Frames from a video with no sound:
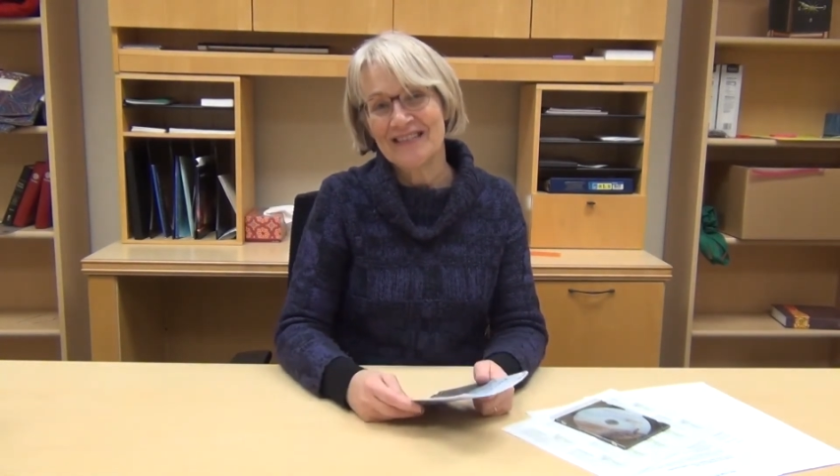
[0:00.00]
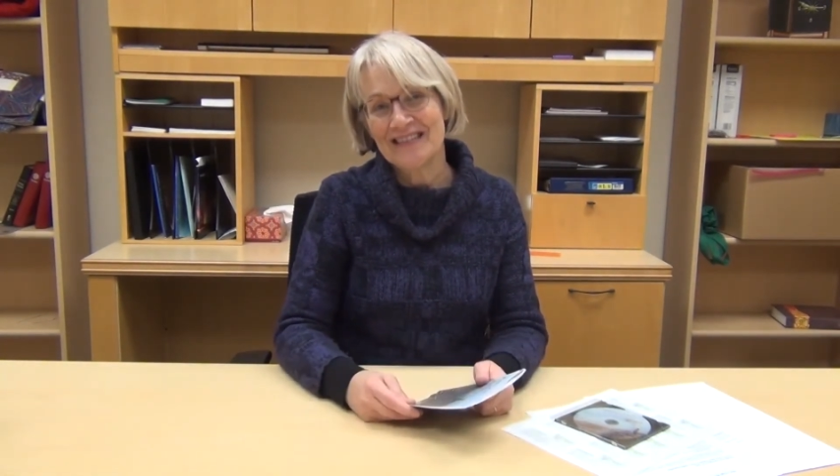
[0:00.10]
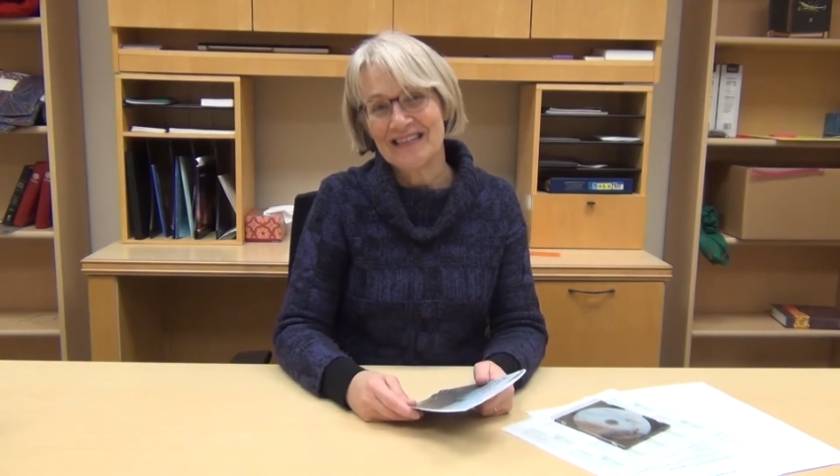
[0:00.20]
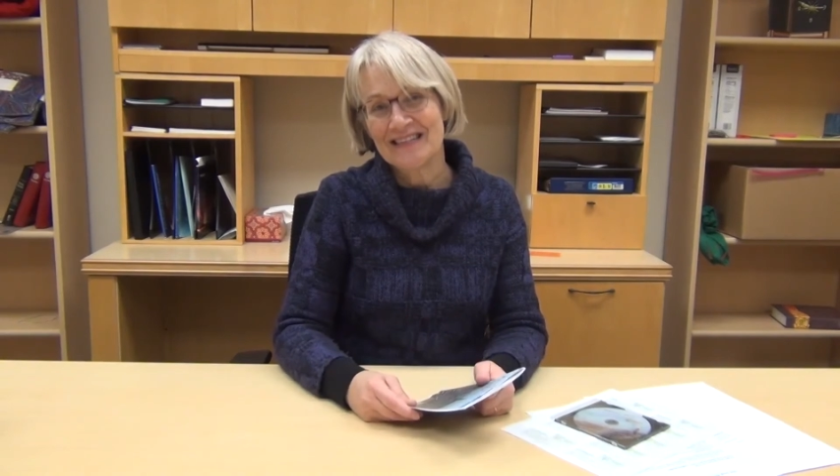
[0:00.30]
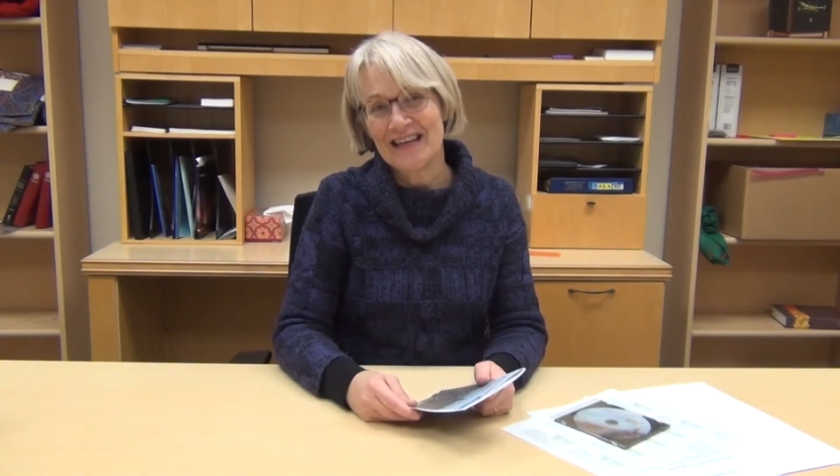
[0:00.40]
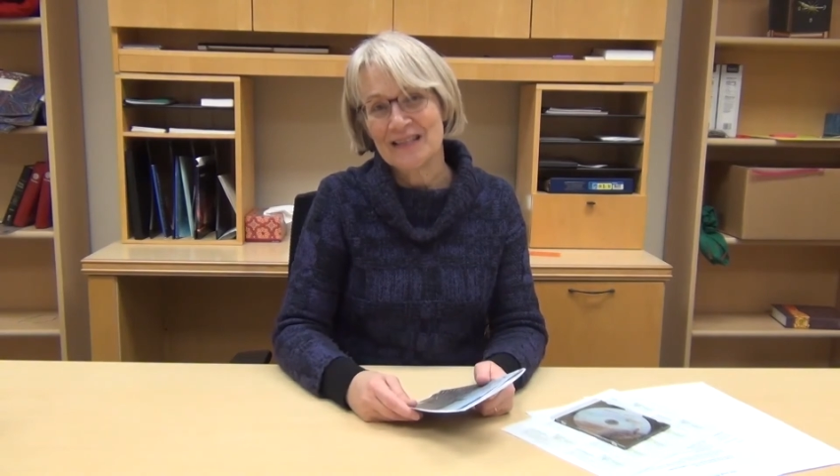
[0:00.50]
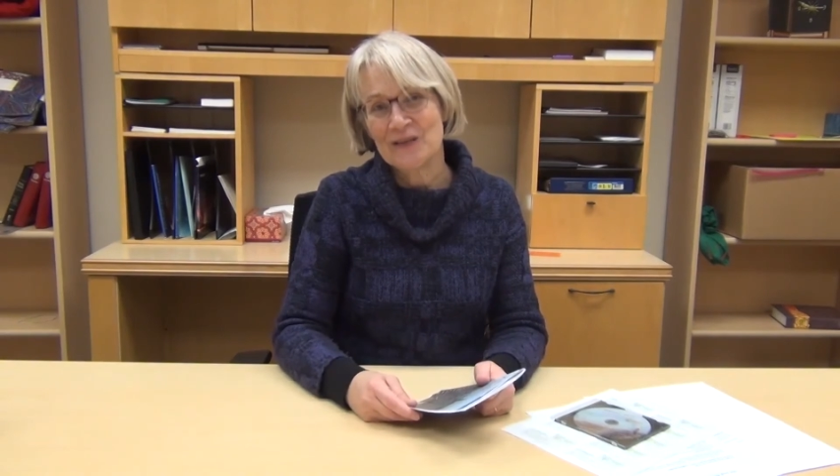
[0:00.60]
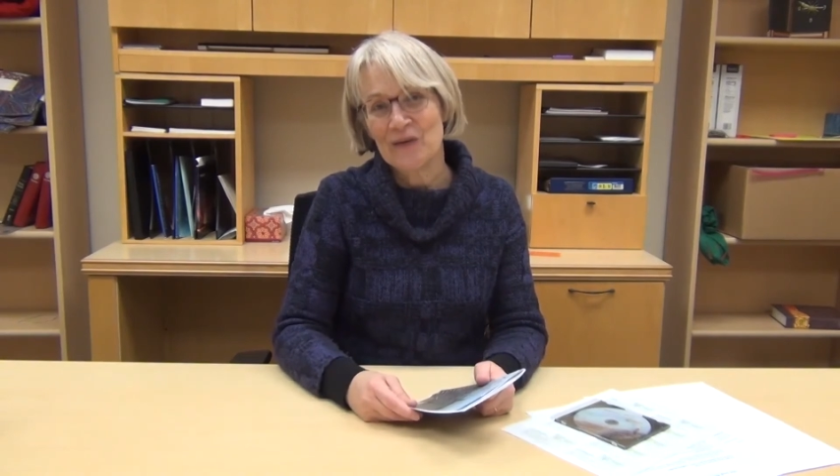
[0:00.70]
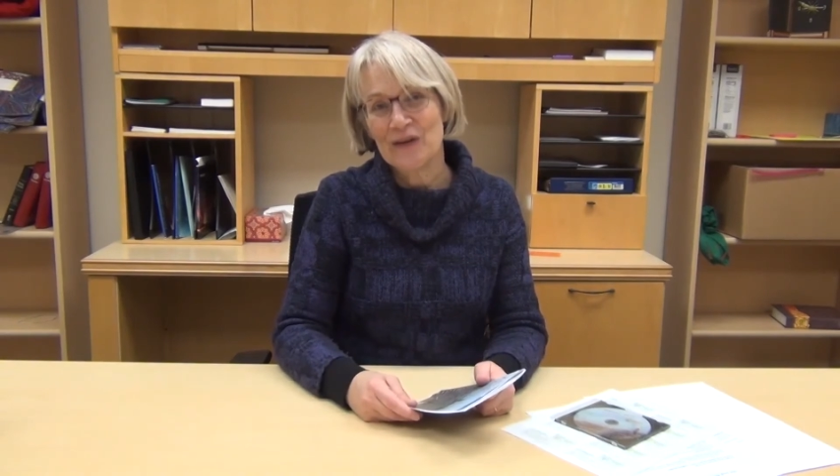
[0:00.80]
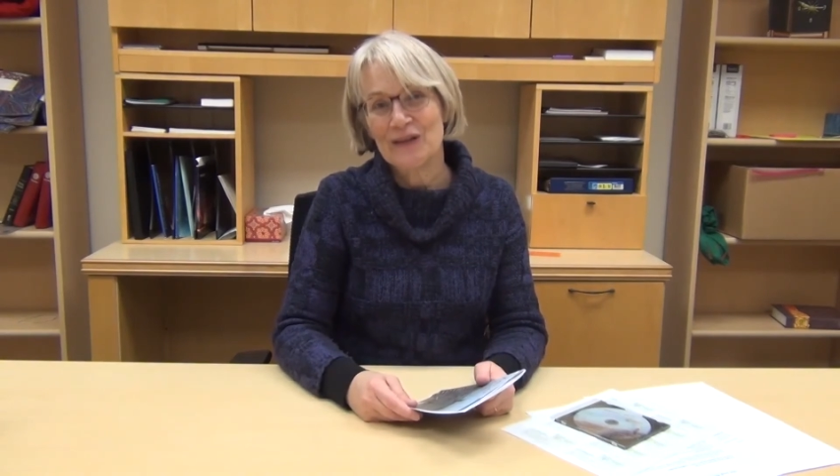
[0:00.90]
a
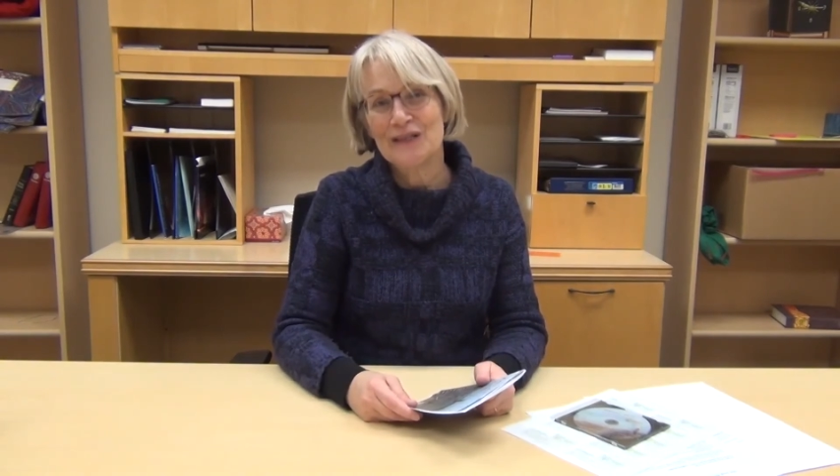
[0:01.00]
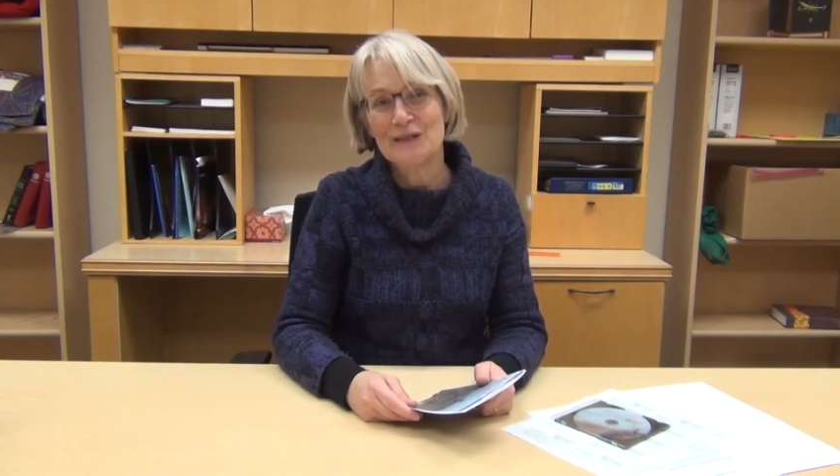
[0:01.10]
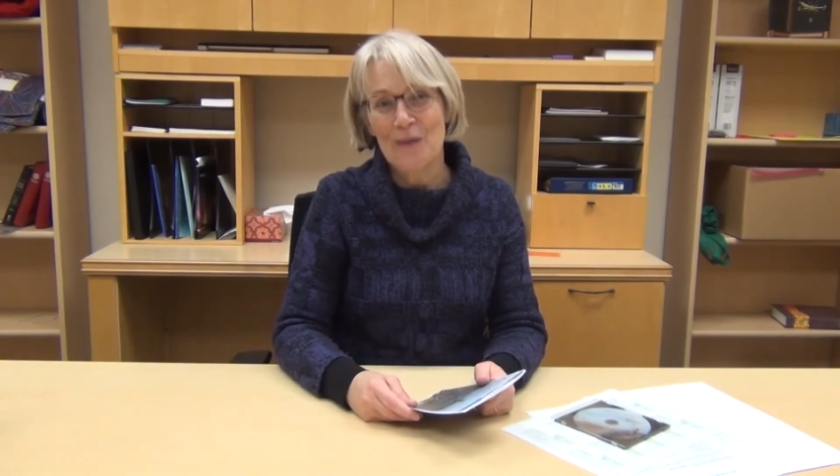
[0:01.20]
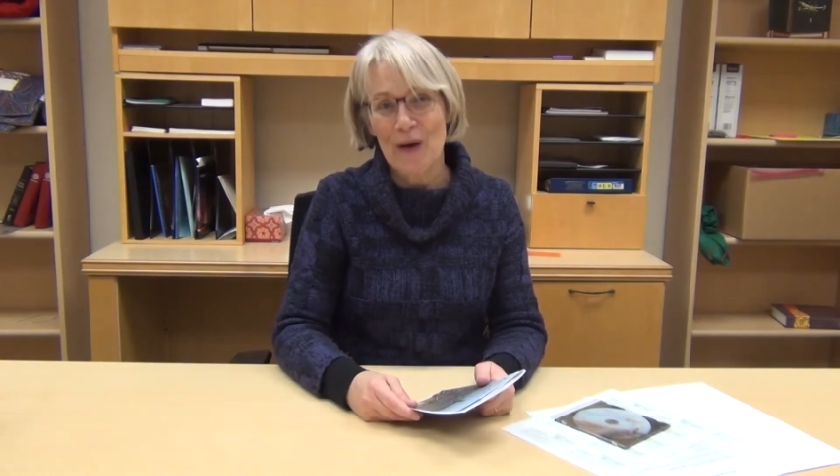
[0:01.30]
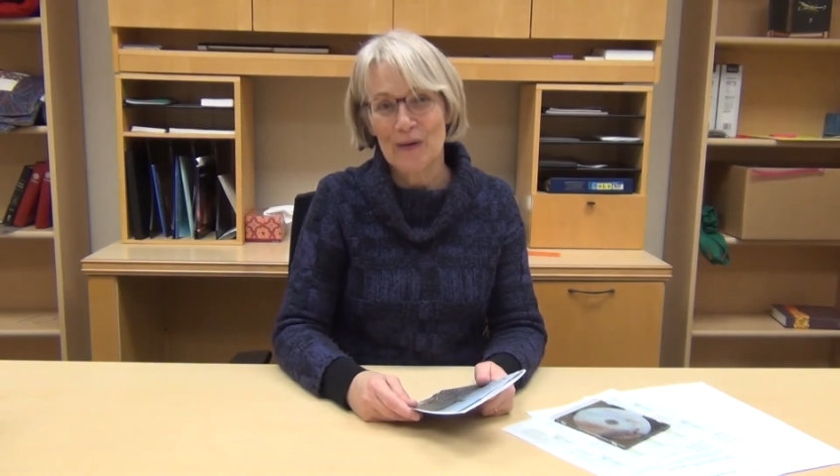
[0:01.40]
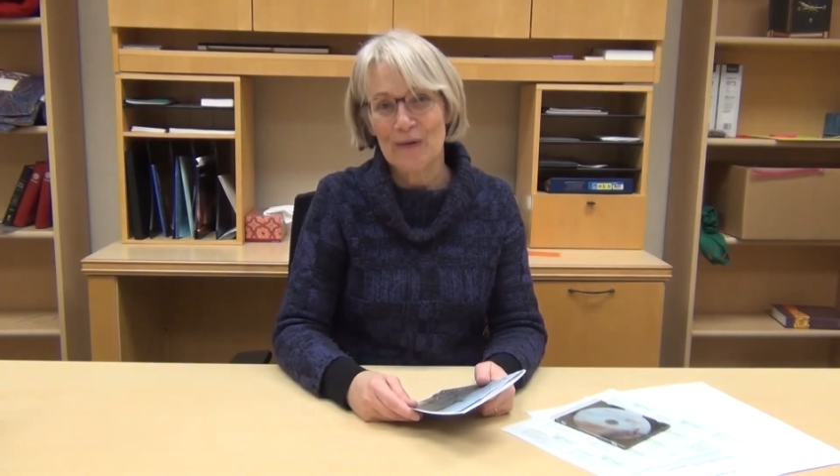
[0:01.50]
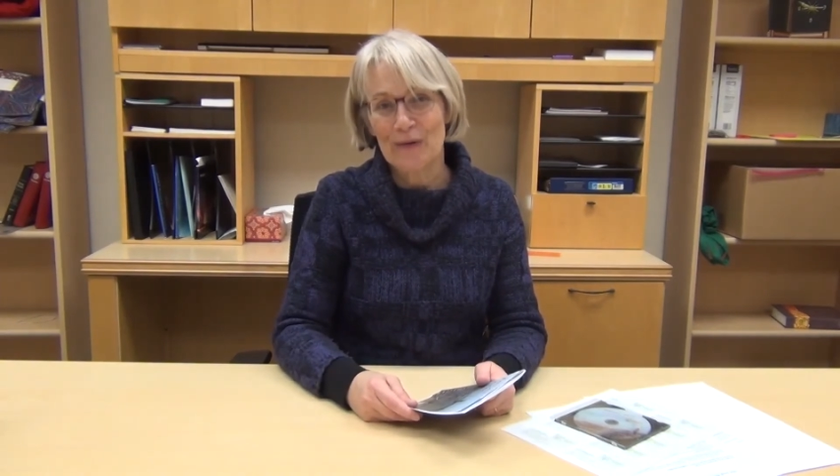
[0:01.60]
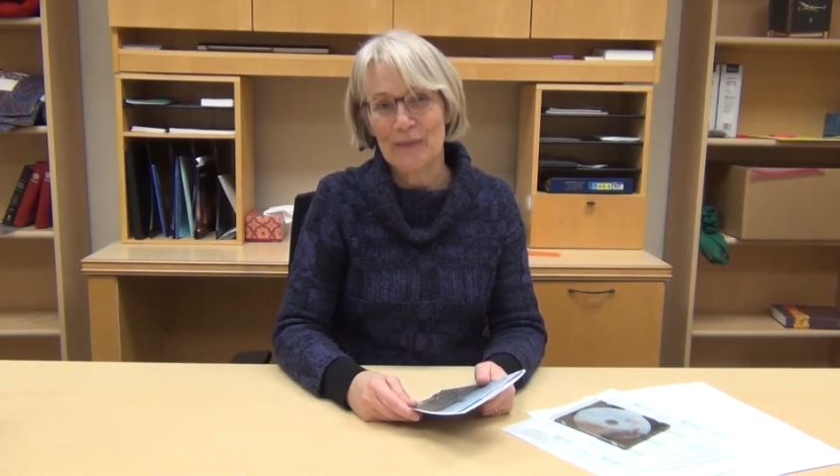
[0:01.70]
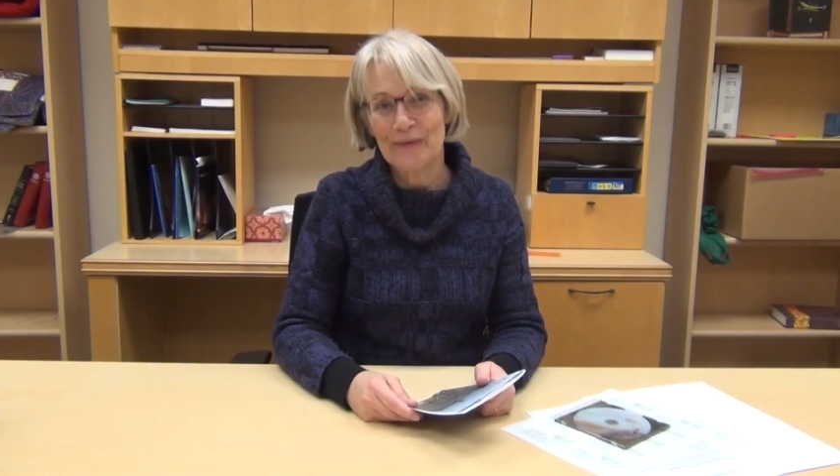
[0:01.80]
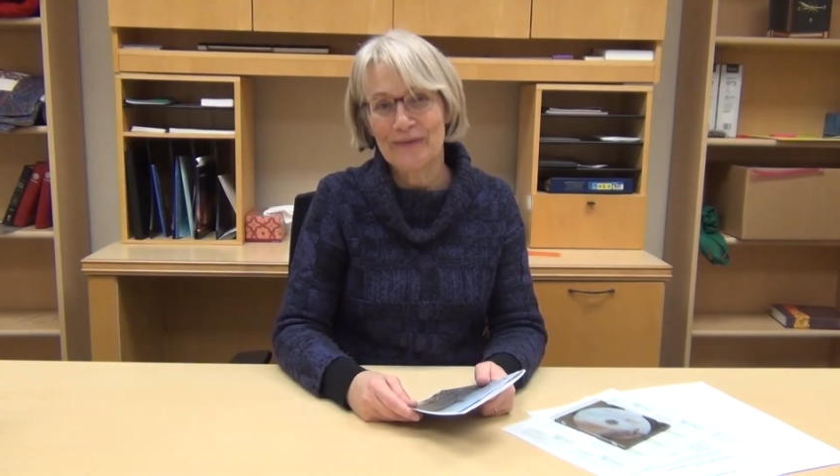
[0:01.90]
successful small
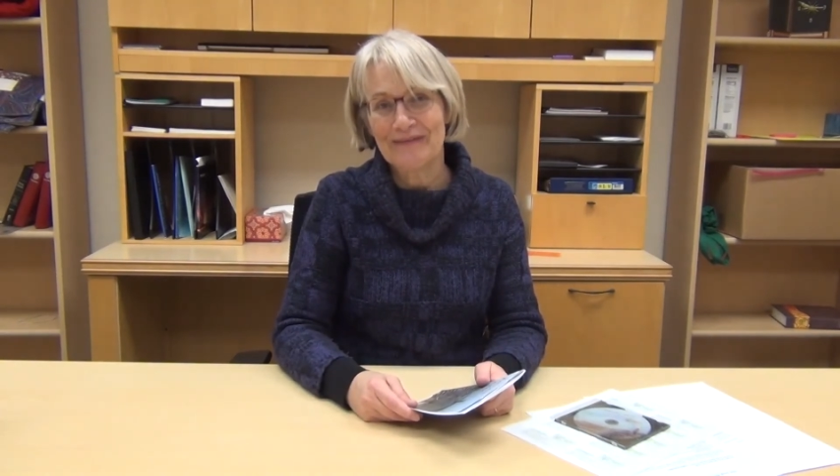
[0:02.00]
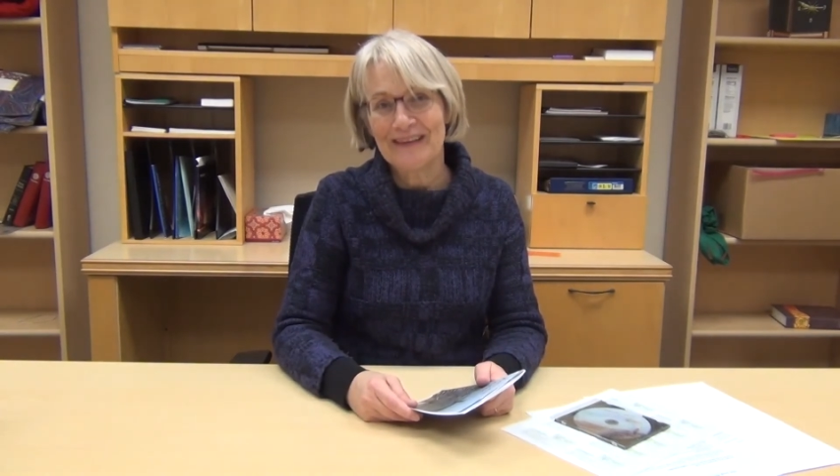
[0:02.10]
group.